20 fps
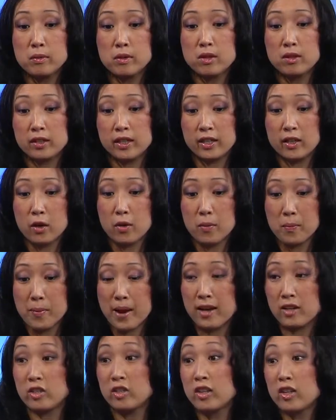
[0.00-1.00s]
will,
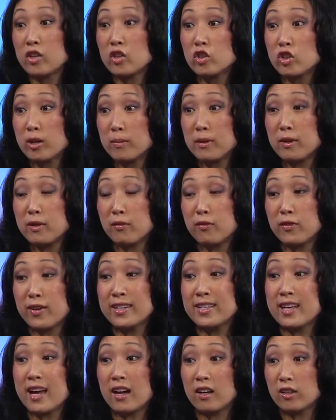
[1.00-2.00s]
match and contribute
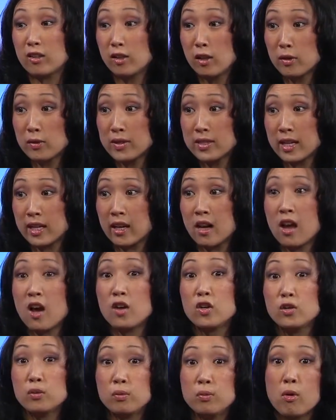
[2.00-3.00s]
funds at closing
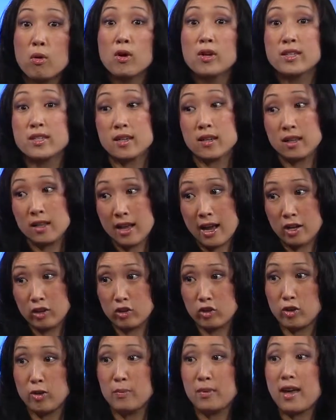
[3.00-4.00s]
towards a
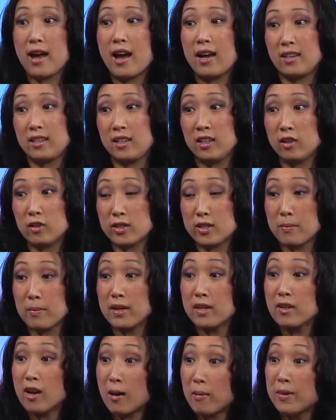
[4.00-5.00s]
classroom that,
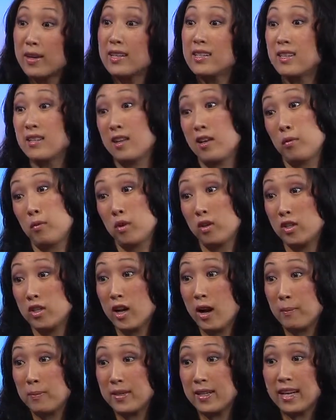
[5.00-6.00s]
somebody nominates and that we're
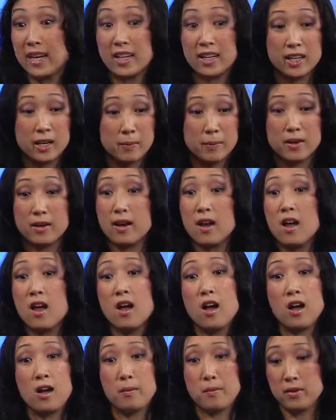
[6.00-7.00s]
adopting. And it can be
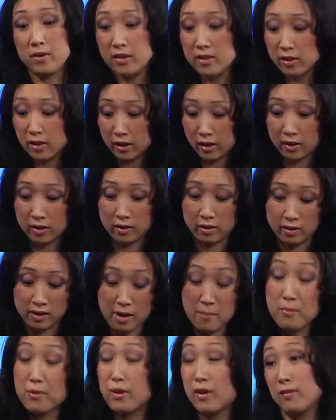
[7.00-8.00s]
a
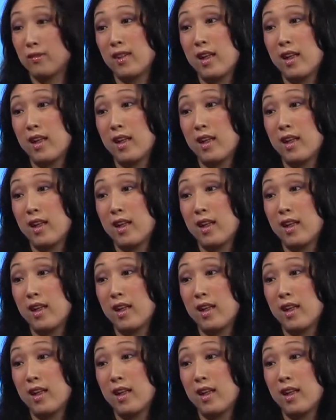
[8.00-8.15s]
number of